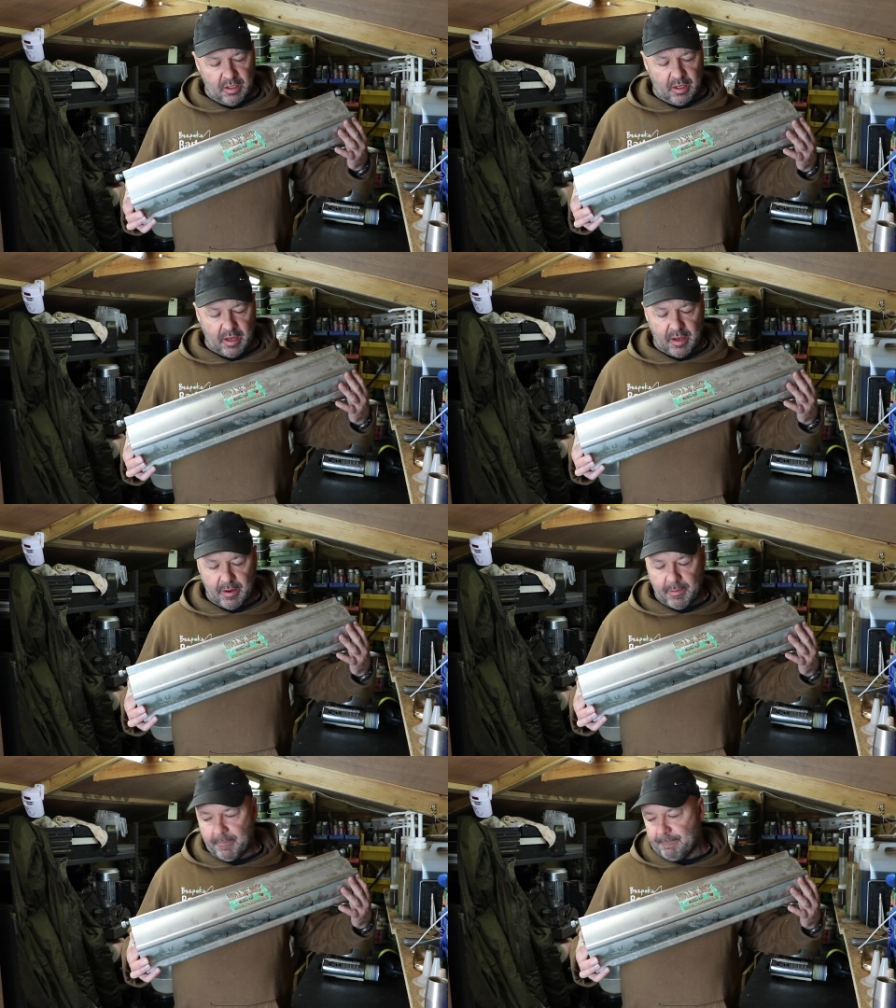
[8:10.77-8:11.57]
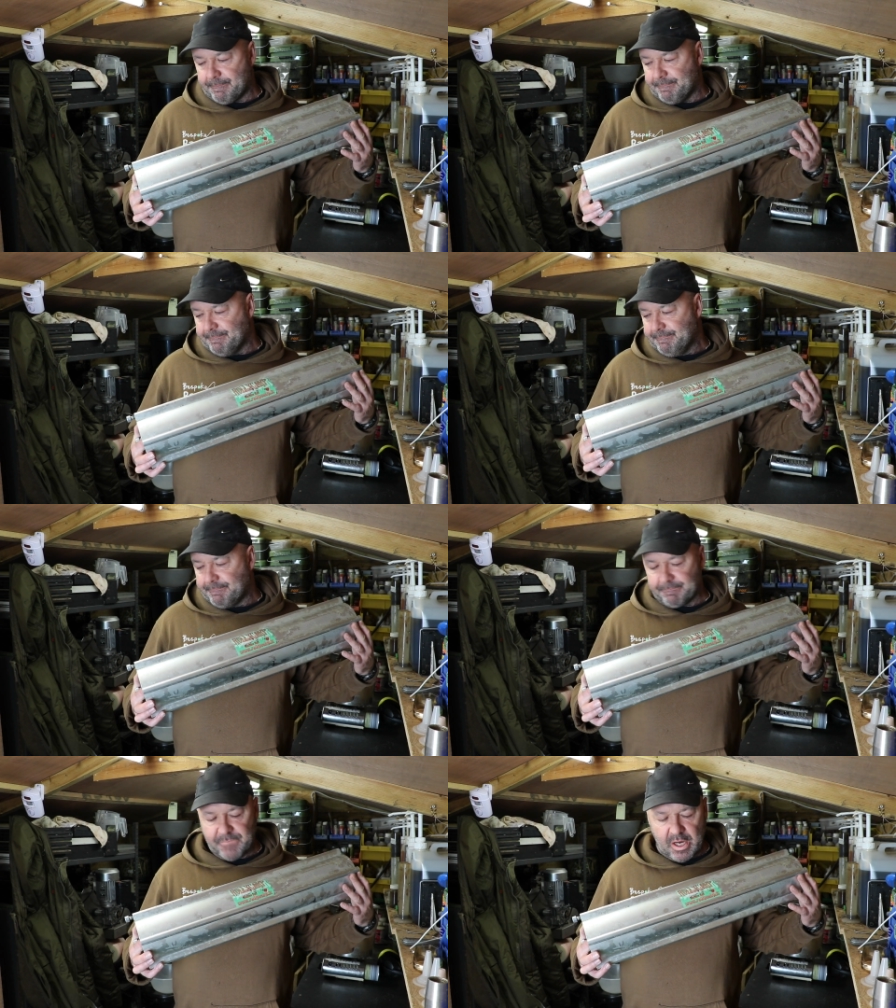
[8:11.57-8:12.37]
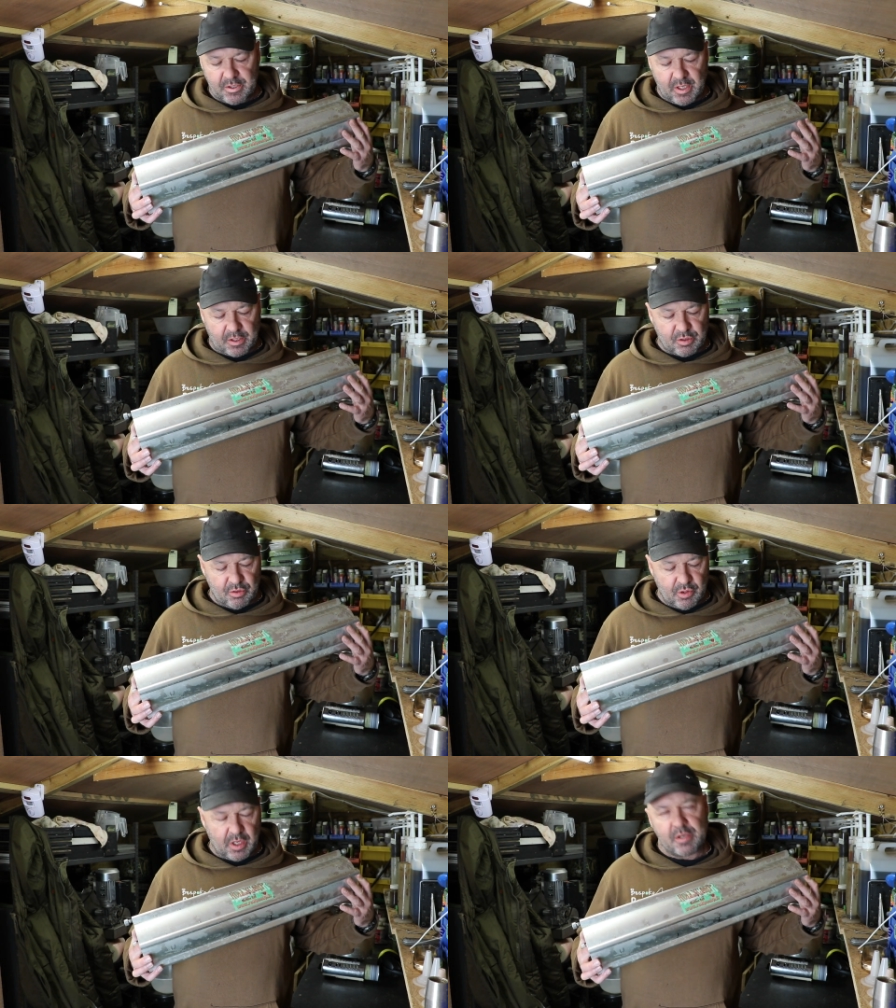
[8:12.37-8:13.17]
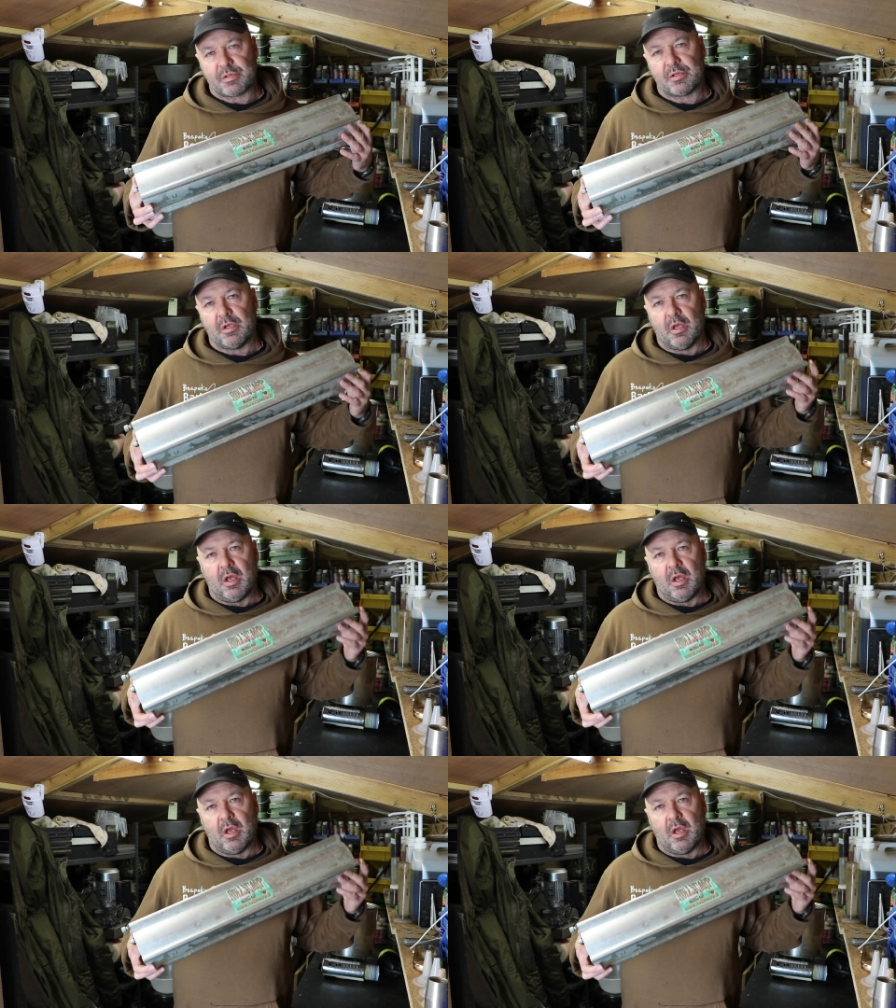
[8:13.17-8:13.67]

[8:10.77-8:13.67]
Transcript: paste extruders.